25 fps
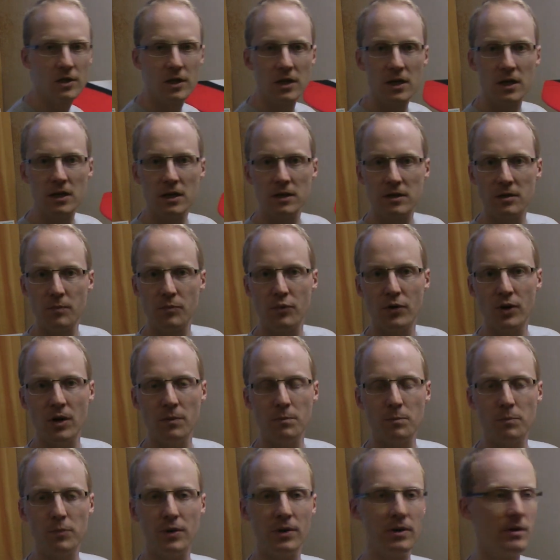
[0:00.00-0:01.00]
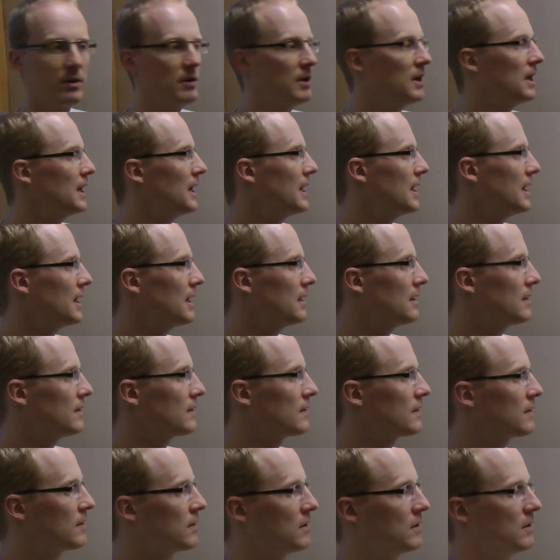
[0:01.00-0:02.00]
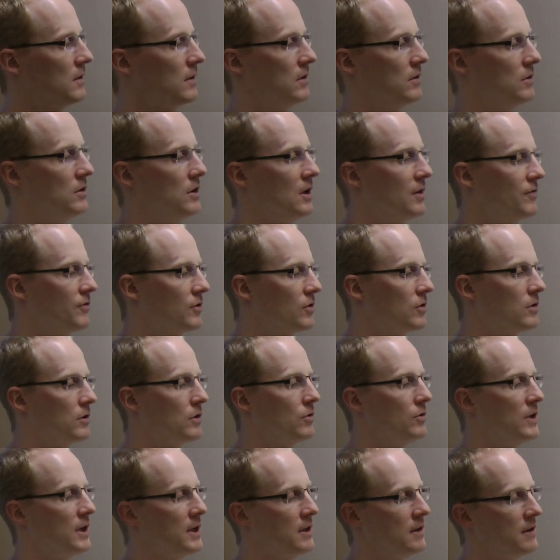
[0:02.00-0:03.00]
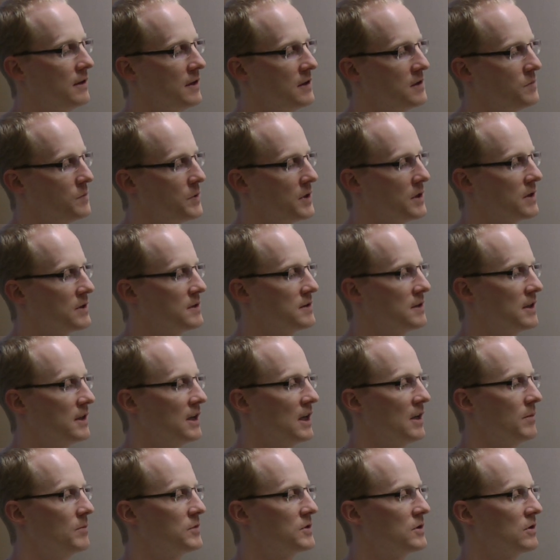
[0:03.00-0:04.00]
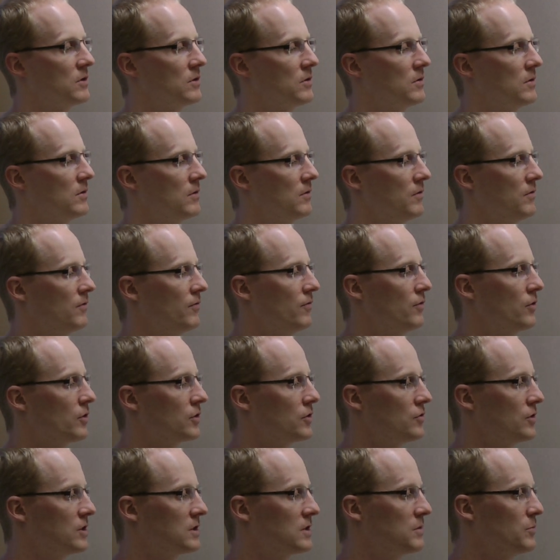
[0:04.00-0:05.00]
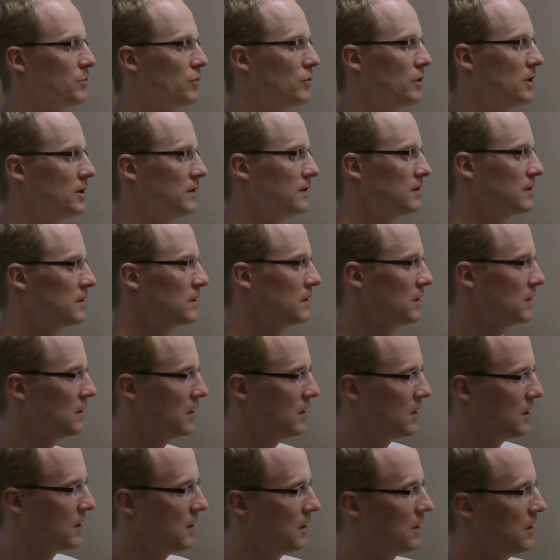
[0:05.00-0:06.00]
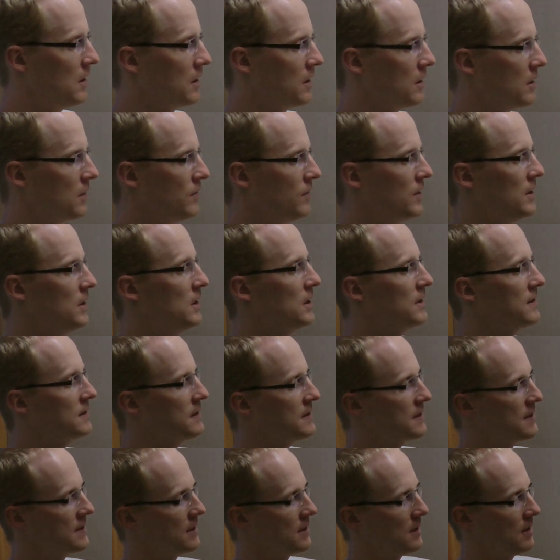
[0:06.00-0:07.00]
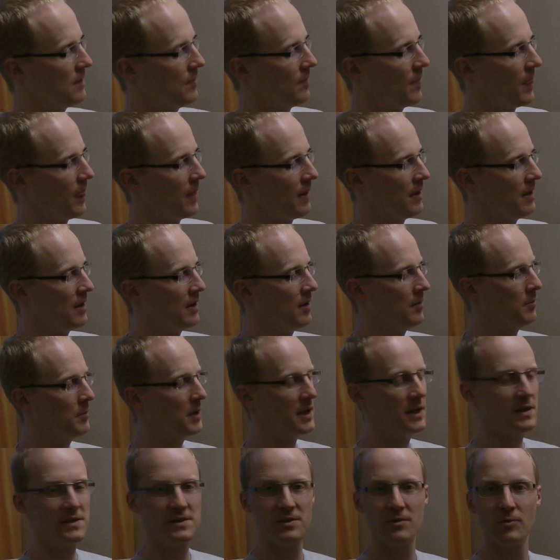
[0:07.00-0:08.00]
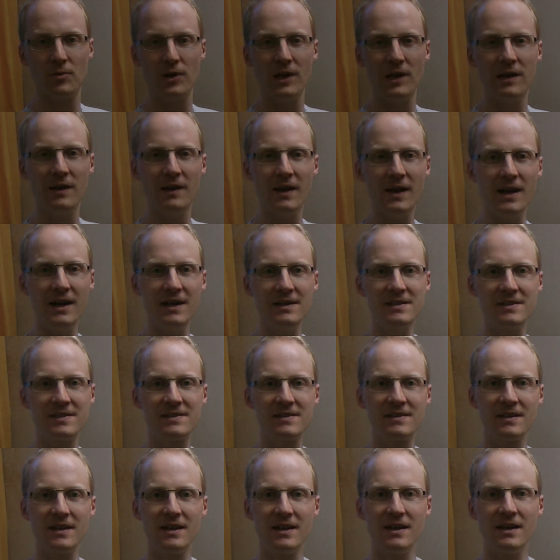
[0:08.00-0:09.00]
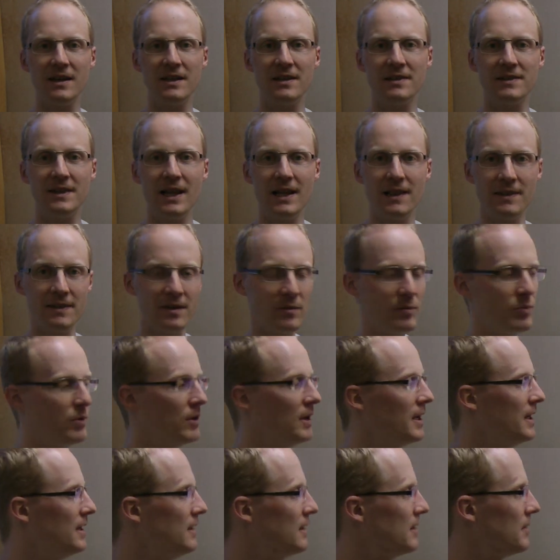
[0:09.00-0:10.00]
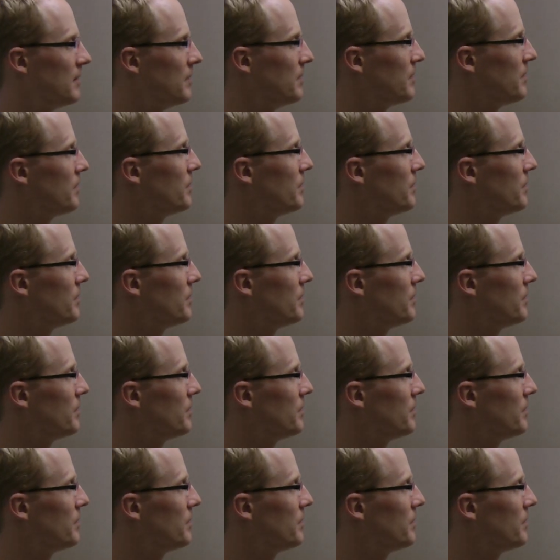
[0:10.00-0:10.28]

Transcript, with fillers: the, the prop, and you have to glue in these because they came so for transport convenience. But it's a really nice uh, delta plane,